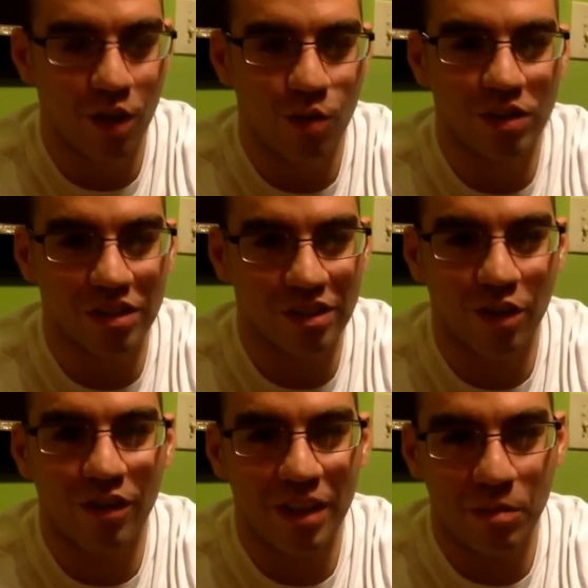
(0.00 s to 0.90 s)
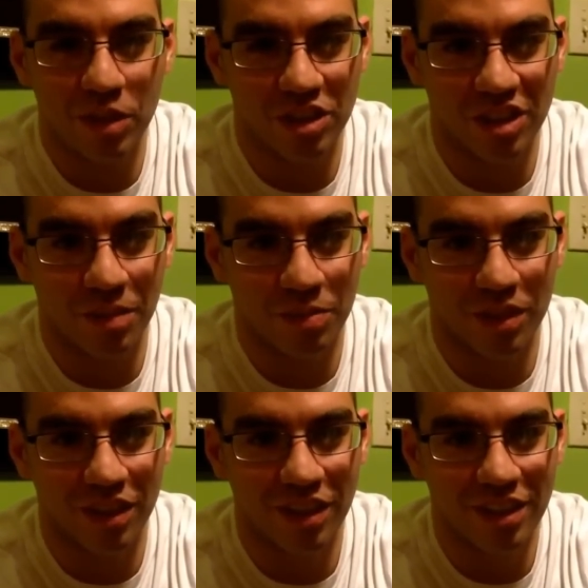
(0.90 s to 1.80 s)
which has already been shipped,
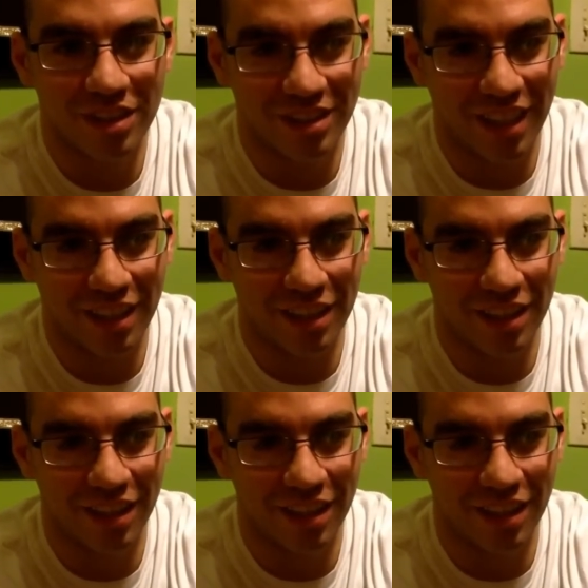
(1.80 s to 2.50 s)
sadly.